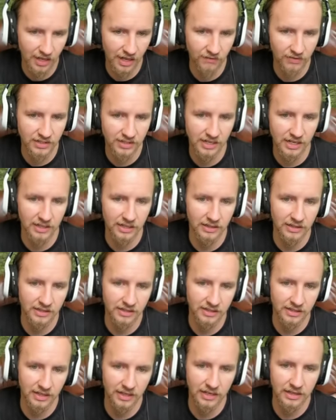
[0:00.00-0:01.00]
a heavy tank in the
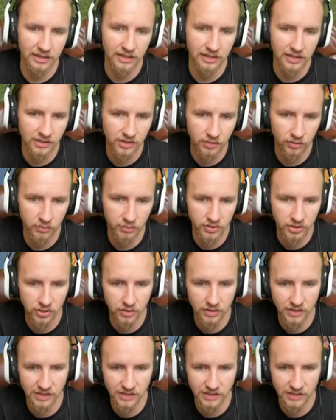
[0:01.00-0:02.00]
side, that's your
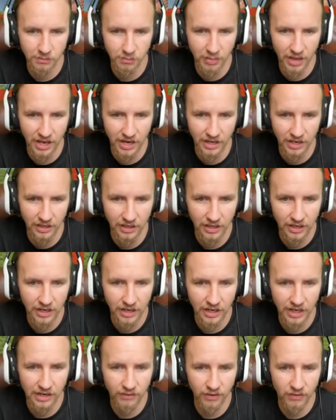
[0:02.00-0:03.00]
opportunity to pen it.
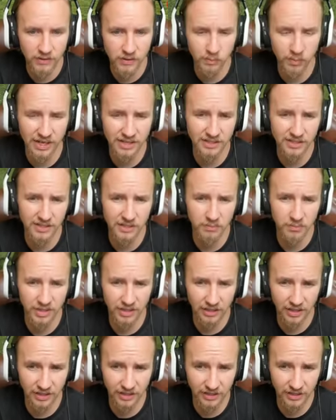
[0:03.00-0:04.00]
And if I was playing something
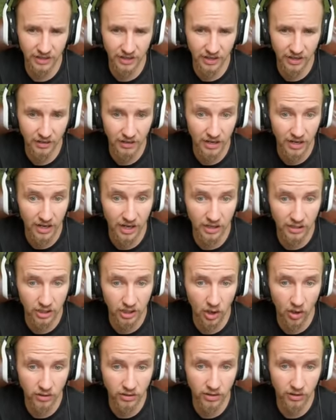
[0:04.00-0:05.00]
like a, a
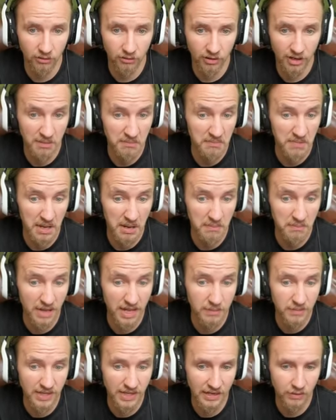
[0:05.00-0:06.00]
Conqueror,
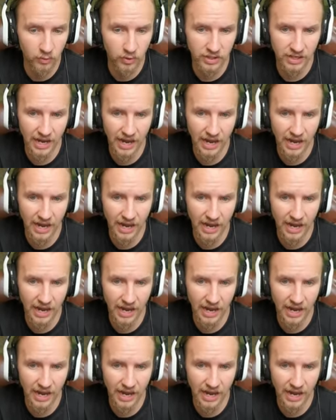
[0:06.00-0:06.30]
maybe they would